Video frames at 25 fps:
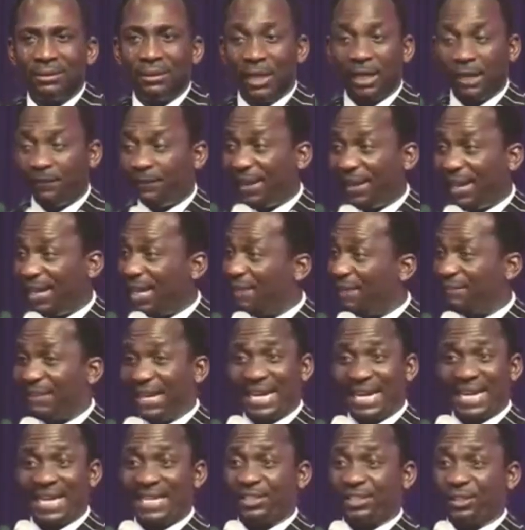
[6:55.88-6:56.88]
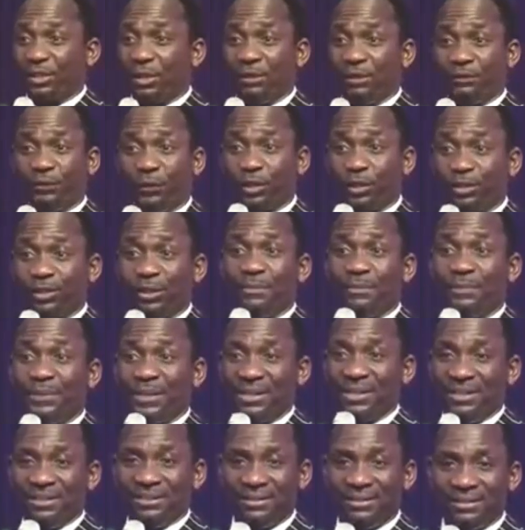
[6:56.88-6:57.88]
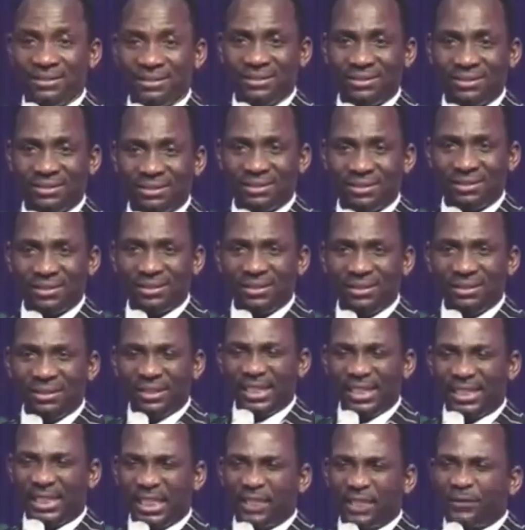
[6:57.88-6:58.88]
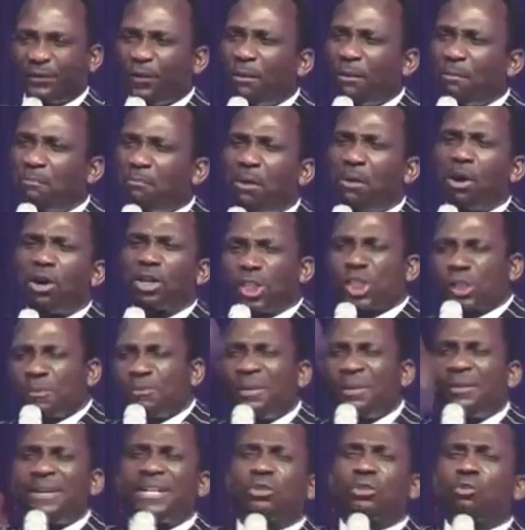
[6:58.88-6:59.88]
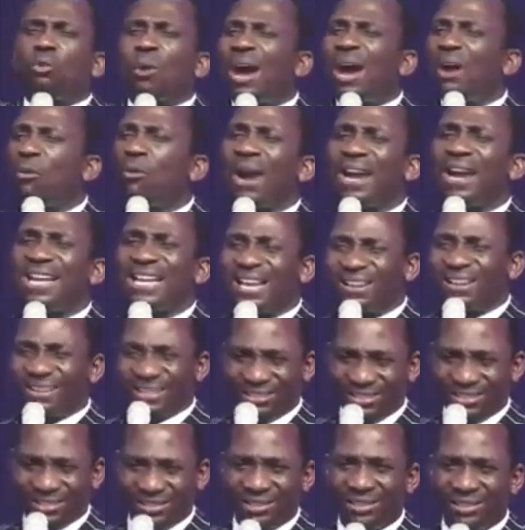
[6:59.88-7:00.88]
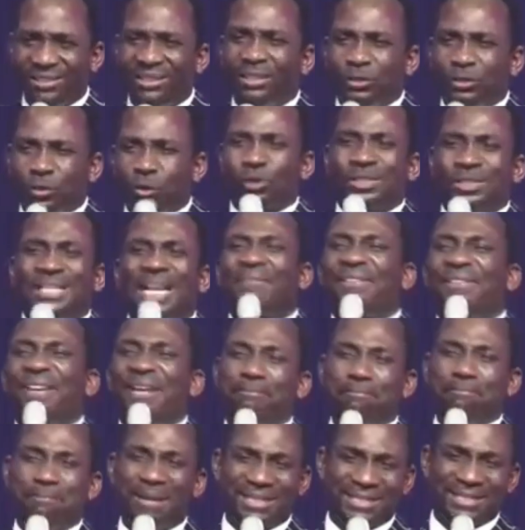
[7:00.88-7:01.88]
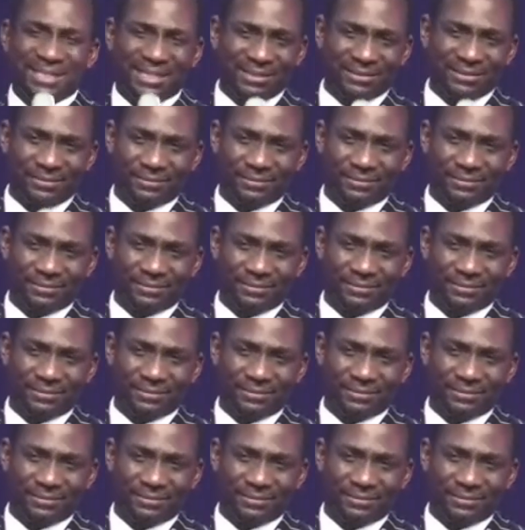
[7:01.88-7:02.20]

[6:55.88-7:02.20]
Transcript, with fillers: If I ever ask God for something, it is for more spiritual wiring to serve Him better.